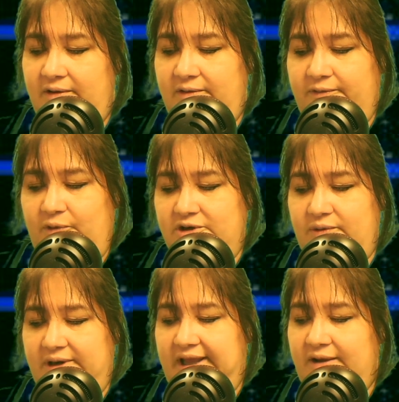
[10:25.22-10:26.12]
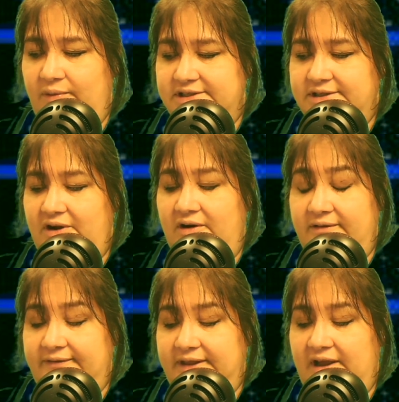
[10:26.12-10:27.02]
428 West
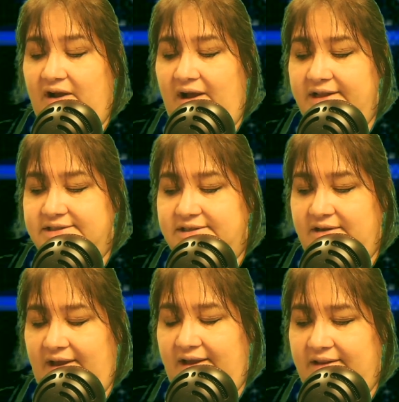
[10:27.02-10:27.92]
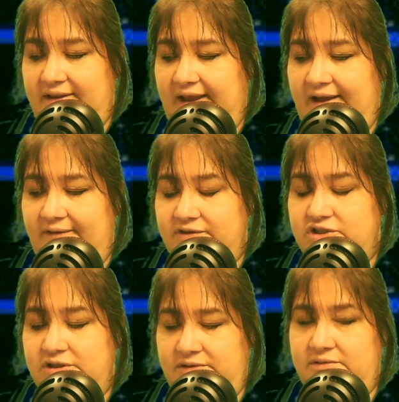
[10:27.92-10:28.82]
Garden of the Gods, and they have
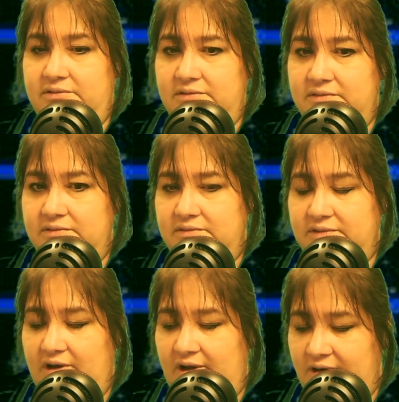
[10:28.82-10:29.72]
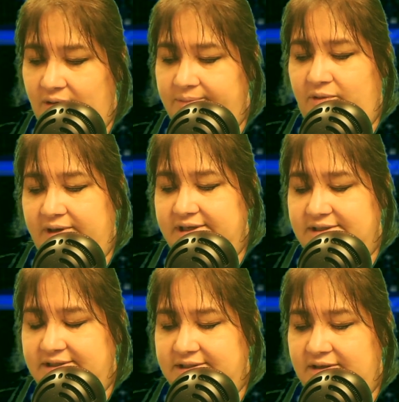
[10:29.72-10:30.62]
2 Conoco employees
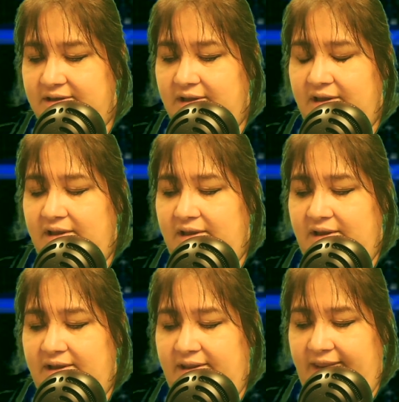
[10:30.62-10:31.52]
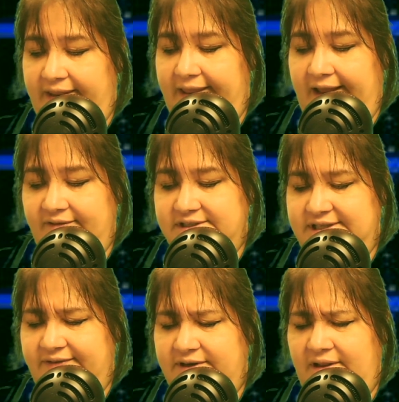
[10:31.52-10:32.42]
listed. And then they have a
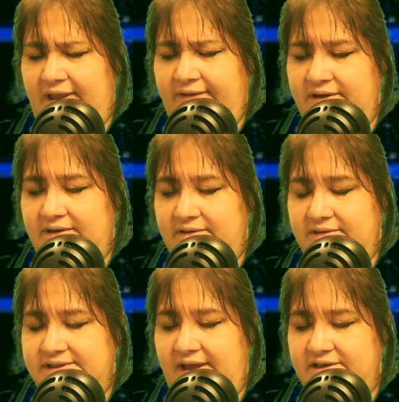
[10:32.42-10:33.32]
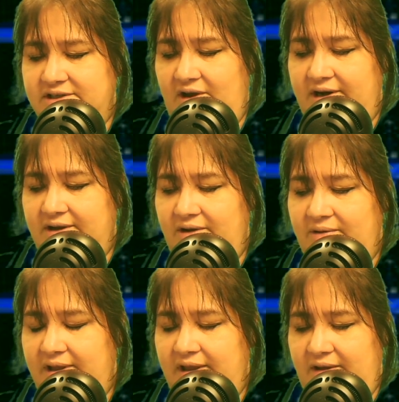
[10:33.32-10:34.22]
7-Eleven /
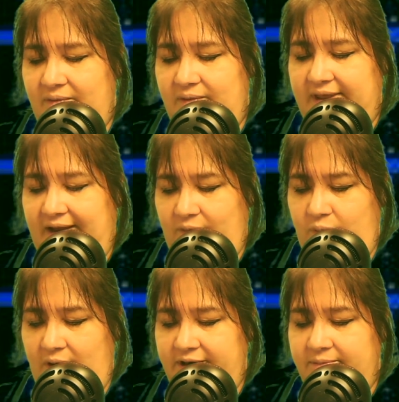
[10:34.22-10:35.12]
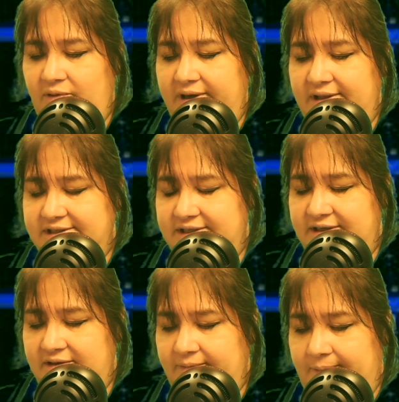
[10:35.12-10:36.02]
Conoco where they have 1 employee listed.